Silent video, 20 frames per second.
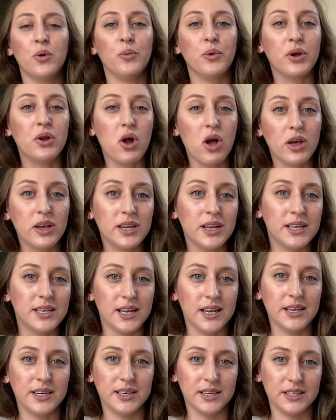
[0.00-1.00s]
we call it a
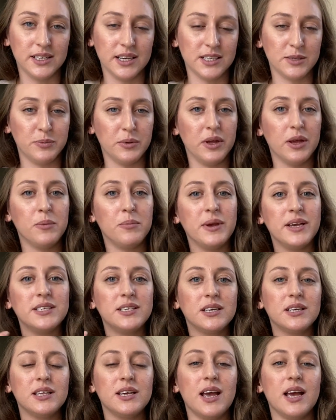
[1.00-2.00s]
delicatessen, but it
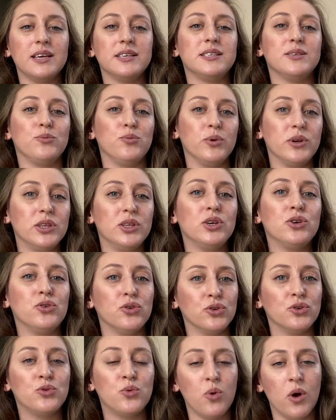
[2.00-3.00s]
basically has a really
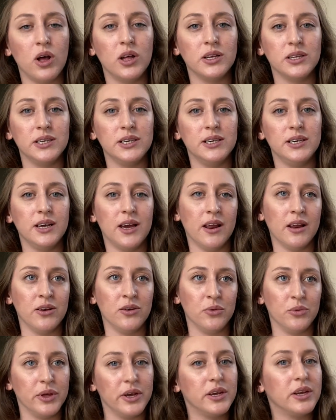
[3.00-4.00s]
good quality, I don't
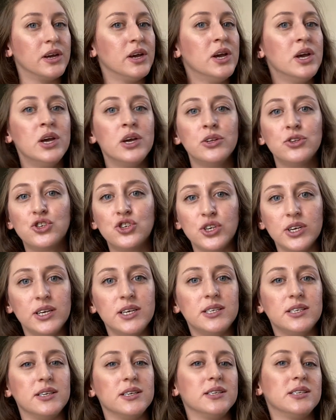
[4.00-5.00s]
know, like
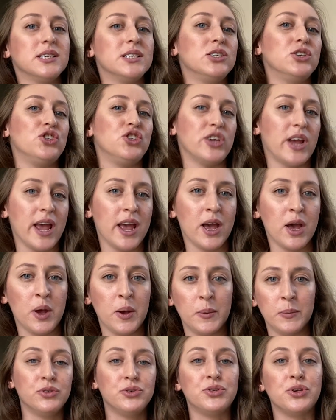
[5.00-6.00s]
cheeses and
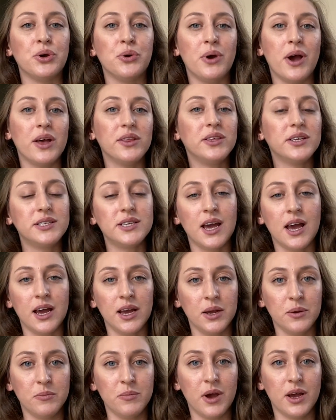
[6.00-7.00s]
jam. So at the
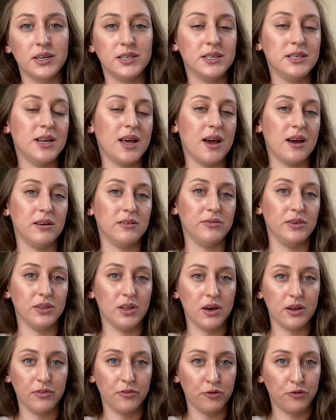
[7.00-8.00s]
time I didn't have a
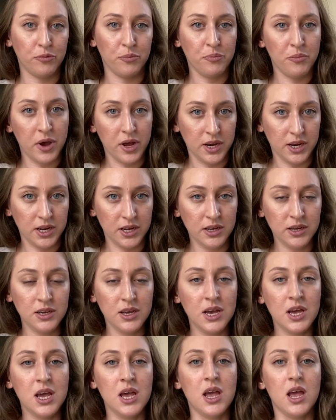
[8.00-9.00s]
lot of money,
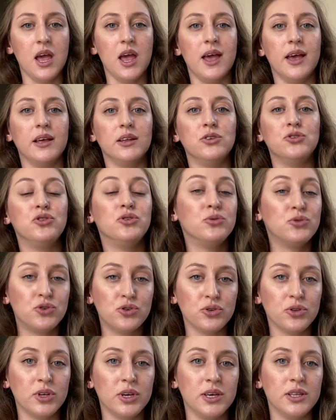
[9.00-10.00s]
and
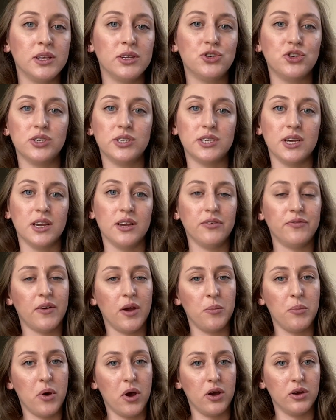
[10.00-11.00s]
usually let's just say if
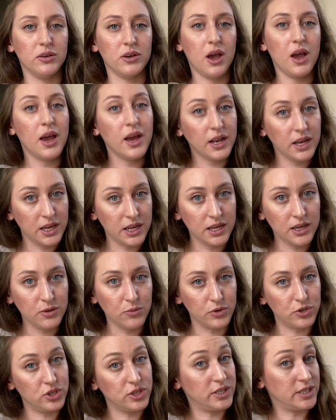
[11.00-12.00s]
I bought honey,
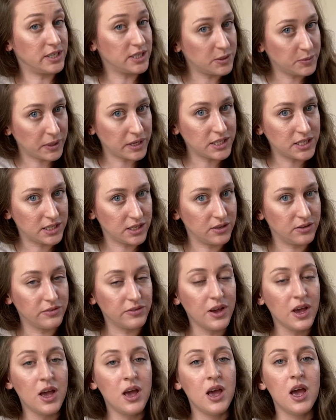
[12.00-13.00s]
which is expensive,
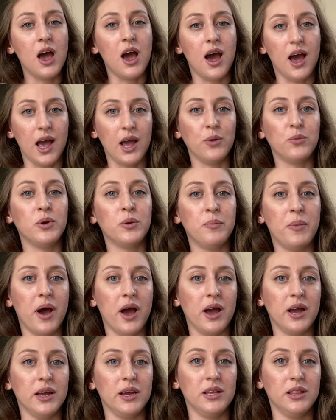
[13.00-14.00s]
I would
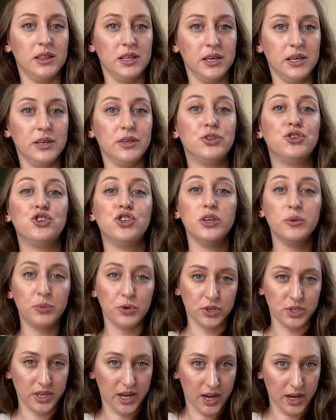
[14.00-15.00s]
buy the
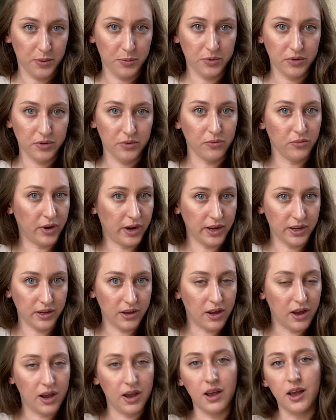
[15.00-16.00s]
cheaper type, right?
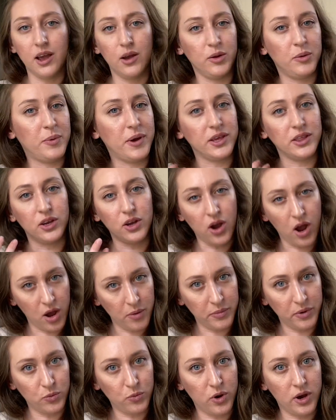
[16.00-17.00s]
I'd buy the
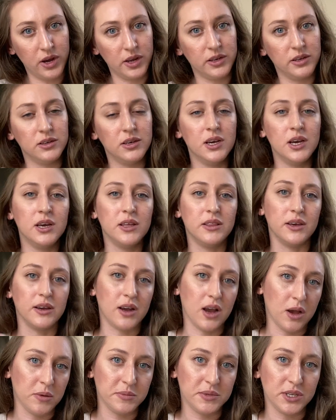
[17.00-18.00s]
common one that
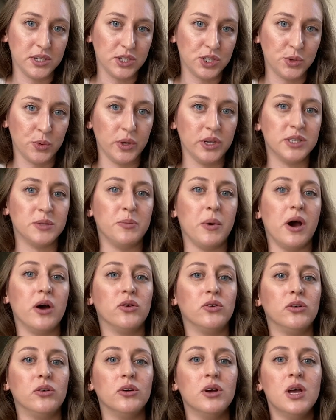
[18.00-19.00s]
comes in a squeezed
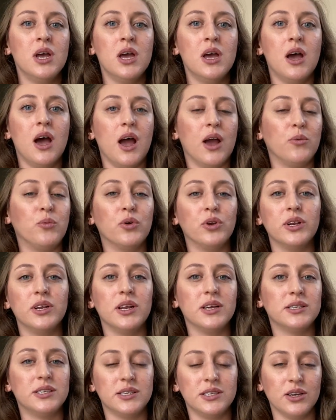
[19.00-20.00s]
bottle. I wouldn't
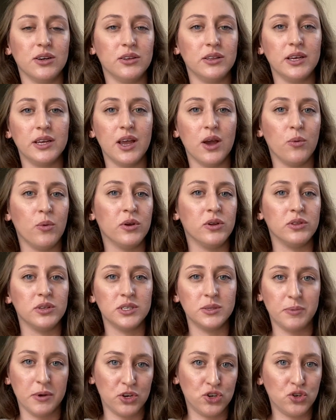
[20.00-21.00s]
necessarily get one of the
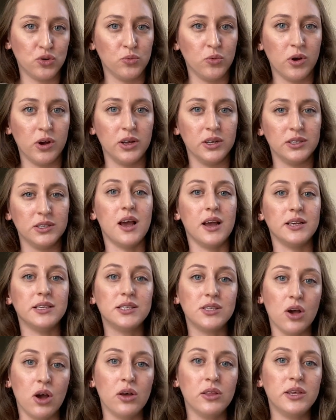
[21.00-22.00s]
special ones. I
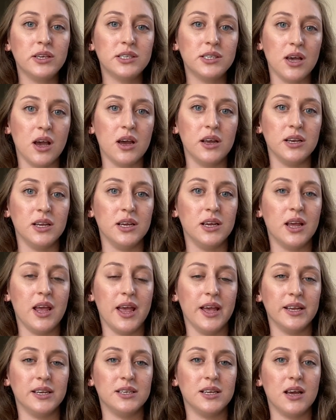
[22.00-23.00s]
saw this honey
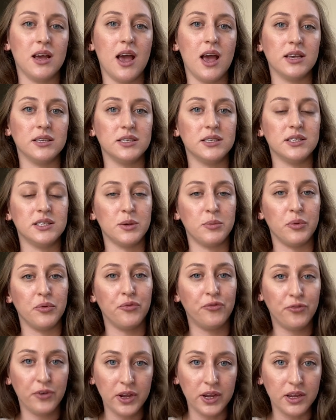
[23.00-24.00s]
and as a step of
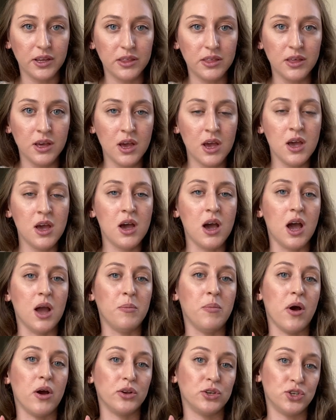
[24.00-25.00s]
faith, I
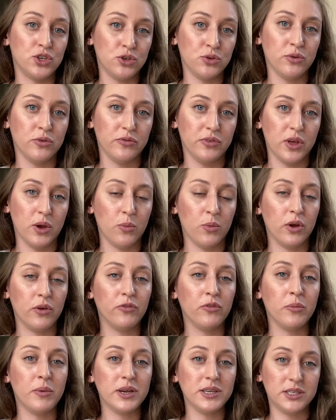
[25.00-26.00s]
bought two of them, one
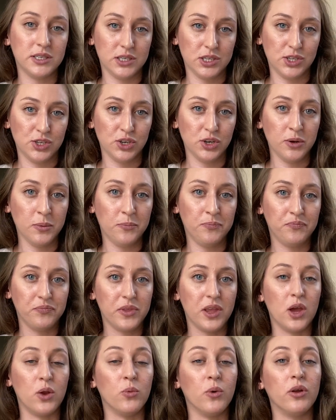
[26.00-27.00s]
for my sister
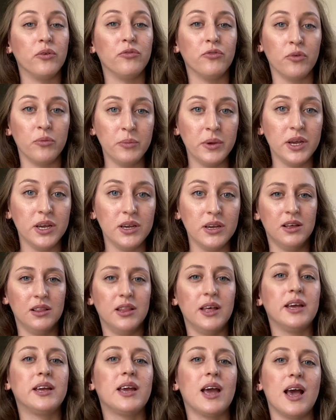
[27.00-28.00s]
and one for me,
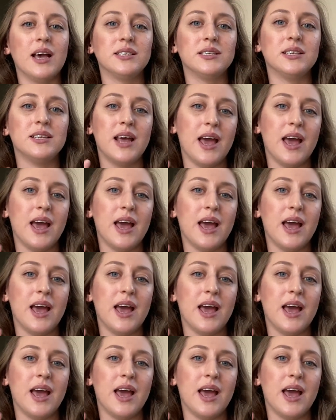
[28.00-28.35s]
like as an